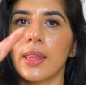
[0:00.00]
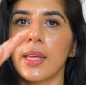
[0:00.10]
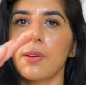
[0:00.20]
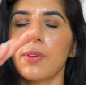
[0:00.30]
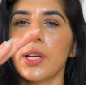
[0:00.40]
and
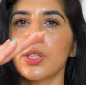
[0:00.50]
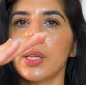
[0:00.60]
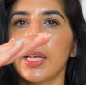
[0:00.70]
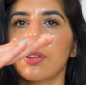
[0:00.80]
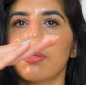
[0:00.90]
then
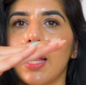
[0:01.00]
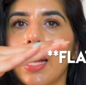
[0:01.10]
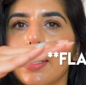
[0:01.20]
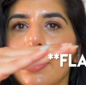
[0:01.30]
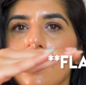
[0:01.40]
eventually it
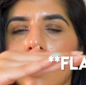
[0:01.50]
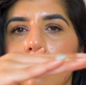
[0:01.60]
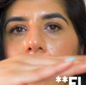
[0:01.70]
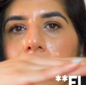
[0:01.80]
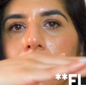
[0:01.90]
flattens and
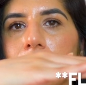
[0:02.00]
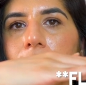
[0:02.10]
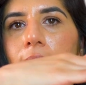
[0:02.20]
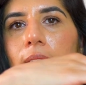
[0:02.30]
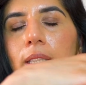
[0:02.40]
flattens,
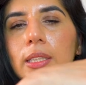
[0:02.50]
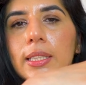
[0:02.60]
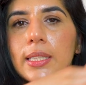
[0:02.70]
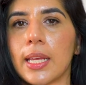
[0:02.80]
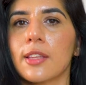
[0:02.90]
and then it
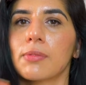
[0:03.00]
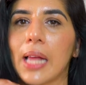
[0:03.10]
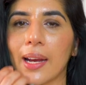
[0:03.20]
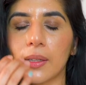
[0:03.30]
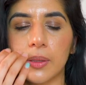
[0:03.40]
just stays
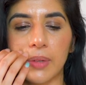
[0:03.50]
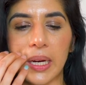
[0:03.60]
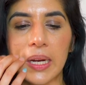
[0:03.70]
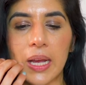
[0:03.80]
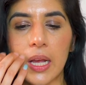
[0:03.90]
flat, right?